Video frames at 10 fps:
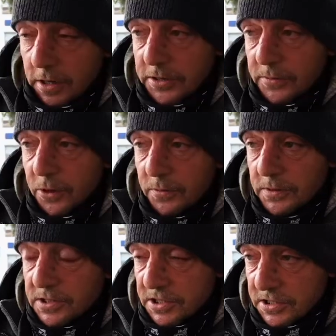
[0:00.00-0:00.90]
at the
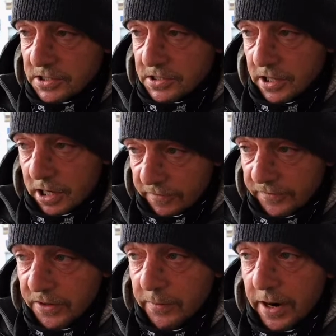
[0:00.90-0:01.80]
moment since the
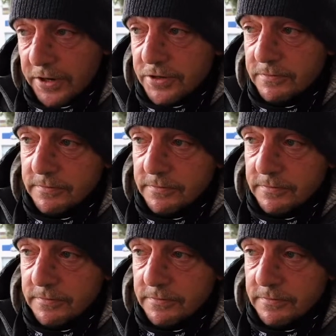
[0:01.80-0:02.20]
11th of March.